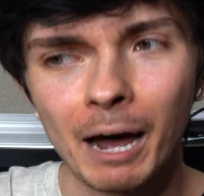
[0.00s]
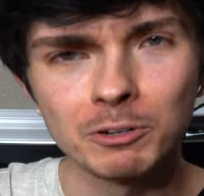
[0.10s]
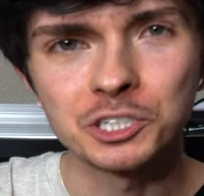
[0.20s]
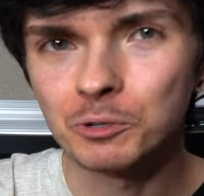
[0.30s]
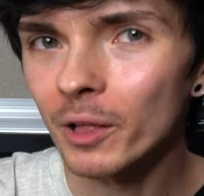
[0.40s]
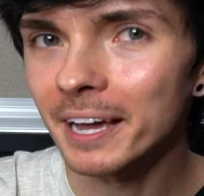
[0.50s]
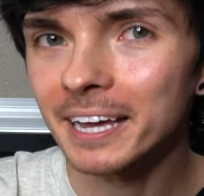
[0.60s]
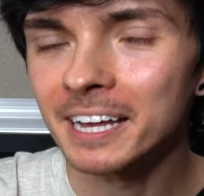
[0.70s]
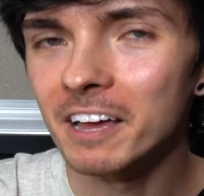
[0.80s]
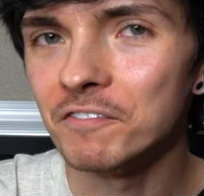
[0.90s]
how would you like
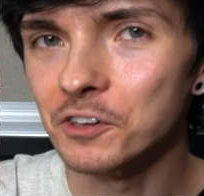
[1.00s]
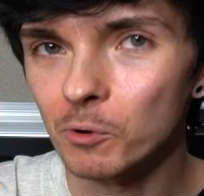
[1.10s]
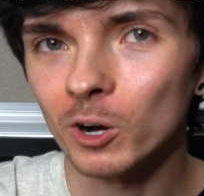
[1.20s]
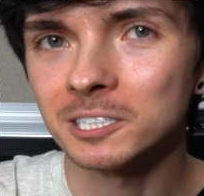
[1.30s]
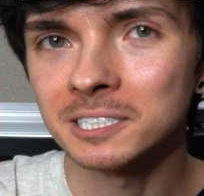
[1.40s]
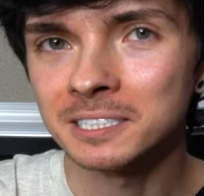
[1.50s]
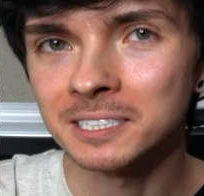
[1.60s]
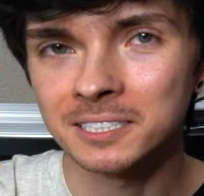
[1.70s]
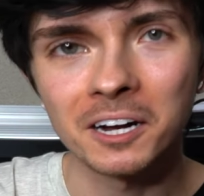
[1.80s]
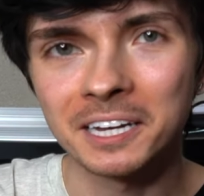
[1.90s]
it if you were
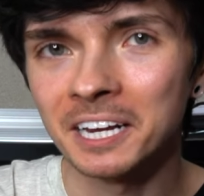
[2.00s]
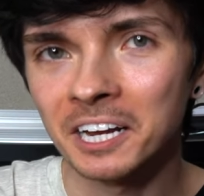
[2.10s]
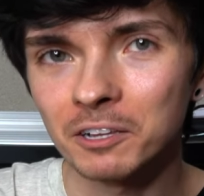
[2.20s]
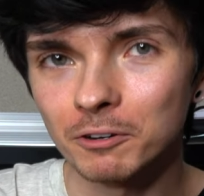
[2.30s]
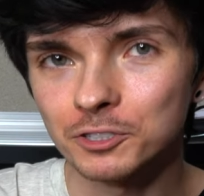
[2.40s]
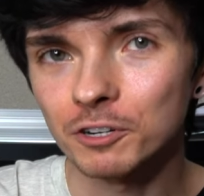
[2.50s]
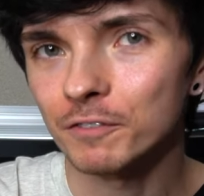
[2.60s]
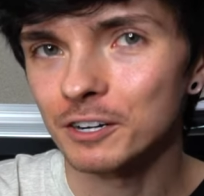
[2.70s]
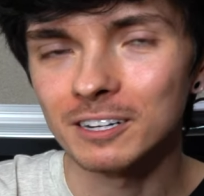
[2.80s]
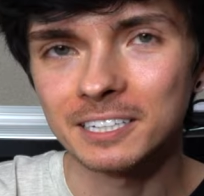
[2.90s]
stuck in an enclosure
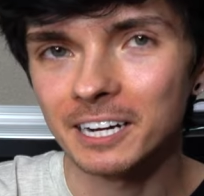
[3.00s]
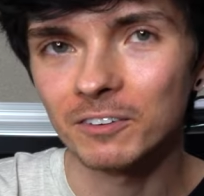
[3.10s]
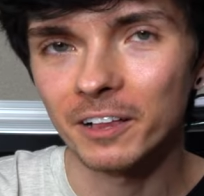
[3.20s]
for your entire